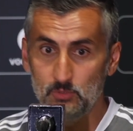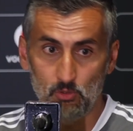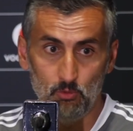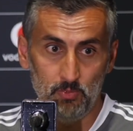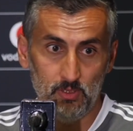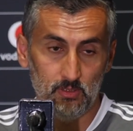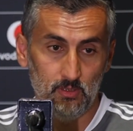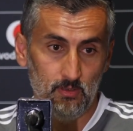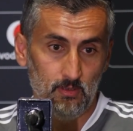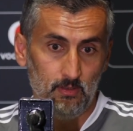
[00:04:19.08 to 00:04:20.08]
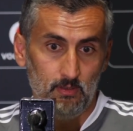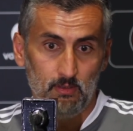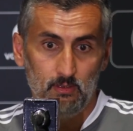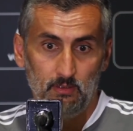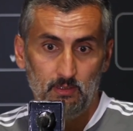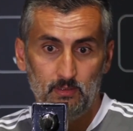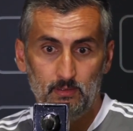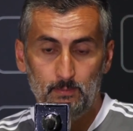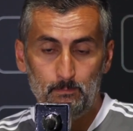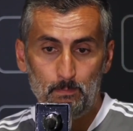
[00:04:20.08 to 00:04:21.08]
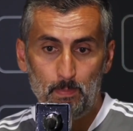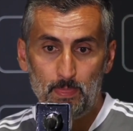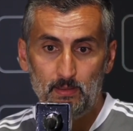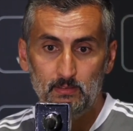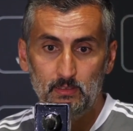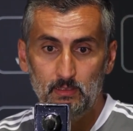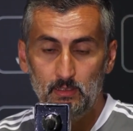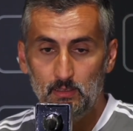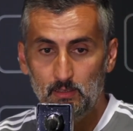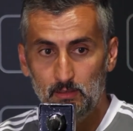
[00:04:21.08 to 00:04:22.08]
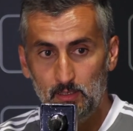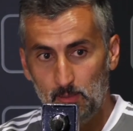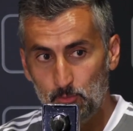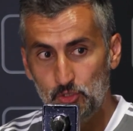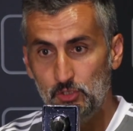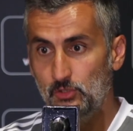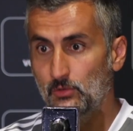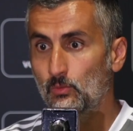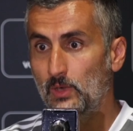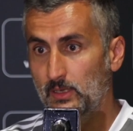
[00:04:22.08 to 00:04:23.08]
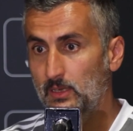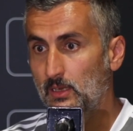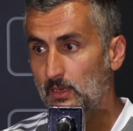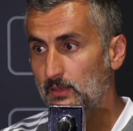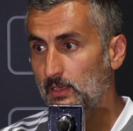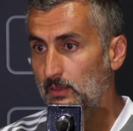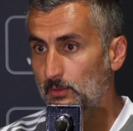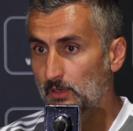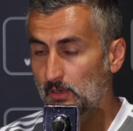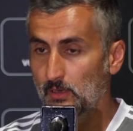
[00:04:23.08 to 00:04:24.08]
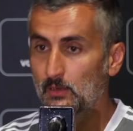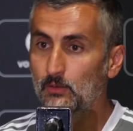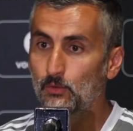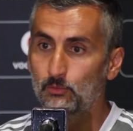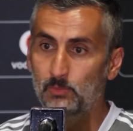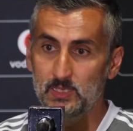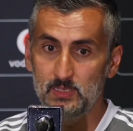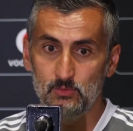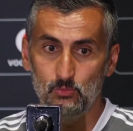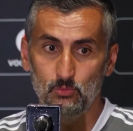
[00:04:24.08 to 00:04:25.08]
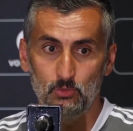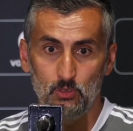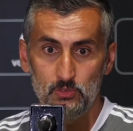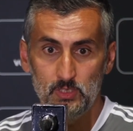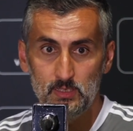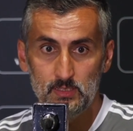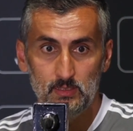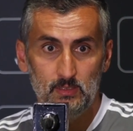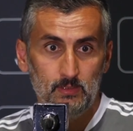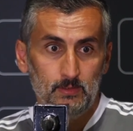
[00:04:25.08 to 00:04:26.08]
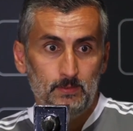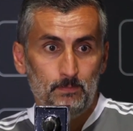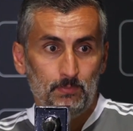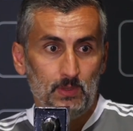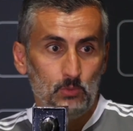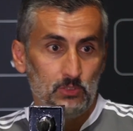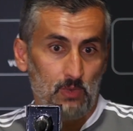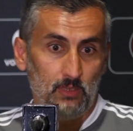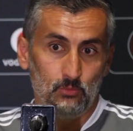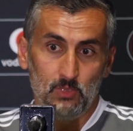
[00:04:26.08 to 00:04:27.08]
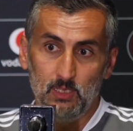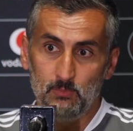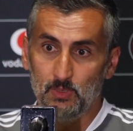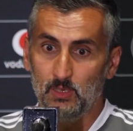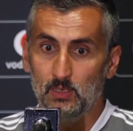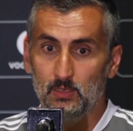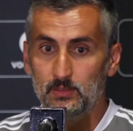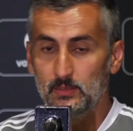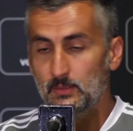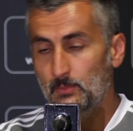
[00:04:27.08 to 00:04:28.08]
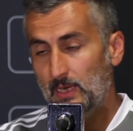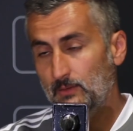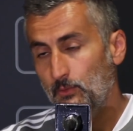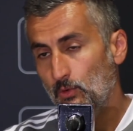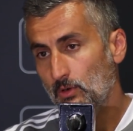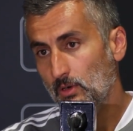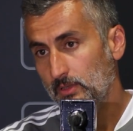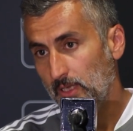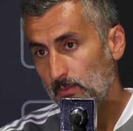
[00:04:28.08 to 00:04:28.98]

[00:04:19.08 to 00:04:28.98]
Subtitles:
open, and in a position where he can deliver good passes, good crosses. We try to keep their back four